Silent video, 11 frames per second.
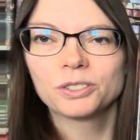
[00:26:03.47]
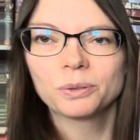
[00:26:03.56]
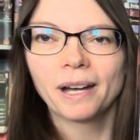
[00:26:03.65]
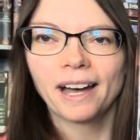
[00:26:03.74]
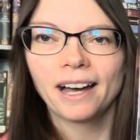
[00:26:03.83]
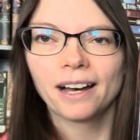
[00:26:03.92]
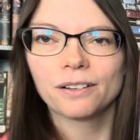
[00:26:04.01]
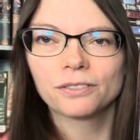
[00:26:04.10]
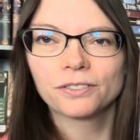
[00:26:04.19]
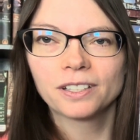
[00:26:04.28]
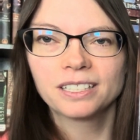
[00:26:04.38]
to
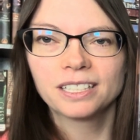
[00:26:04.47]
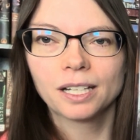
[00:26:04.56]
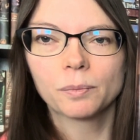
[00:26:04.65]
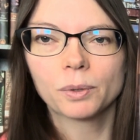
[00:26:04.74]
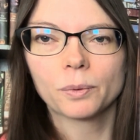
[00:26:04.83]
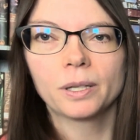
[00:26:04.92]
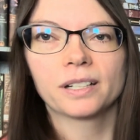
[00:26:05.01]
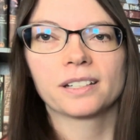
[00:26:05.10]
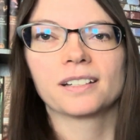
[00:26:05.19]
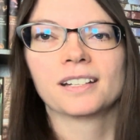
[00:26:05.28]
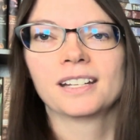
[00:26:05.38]
have number
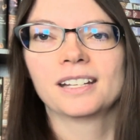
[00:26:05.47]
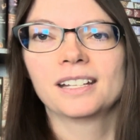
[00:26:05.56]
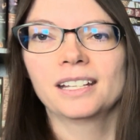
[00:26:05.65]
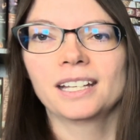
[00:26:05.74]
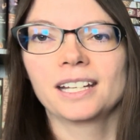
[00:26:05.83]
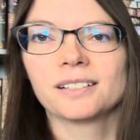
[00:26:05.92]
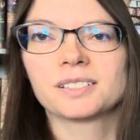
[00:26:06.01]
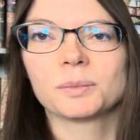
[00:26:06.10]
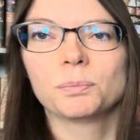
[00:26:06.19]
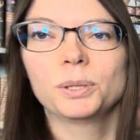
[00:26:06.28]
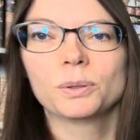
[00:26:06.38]
1, and it's a
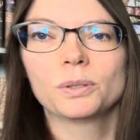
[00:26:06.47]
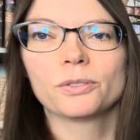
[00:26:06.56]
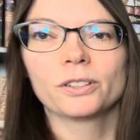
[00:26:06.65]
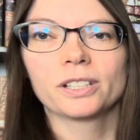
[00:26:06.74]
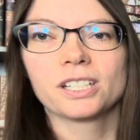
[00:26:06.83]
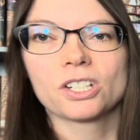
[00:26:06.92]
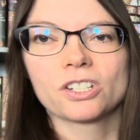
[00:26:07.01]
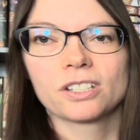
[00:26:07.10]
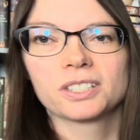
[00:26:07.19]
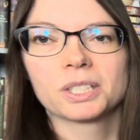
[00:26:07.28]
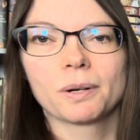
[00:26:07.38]
beautiful
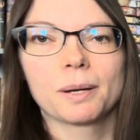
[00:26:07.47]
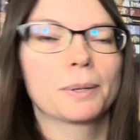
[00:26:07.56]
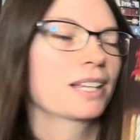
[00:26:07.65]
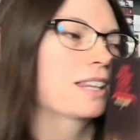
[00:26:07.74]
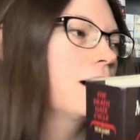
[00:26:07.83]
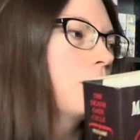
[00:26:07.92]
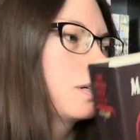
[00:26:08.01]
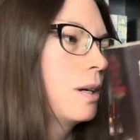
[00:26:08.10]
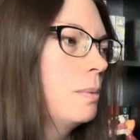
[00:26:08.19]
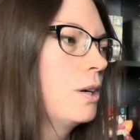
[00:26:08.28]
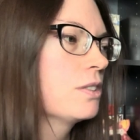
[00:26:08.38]
edition, so I picked that one
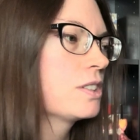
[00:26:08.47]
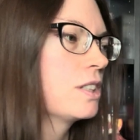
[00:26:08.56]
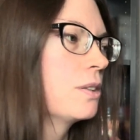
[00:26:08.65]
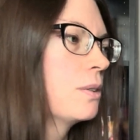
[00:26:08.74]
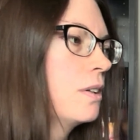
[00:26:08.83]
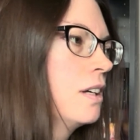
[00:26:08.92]
up also.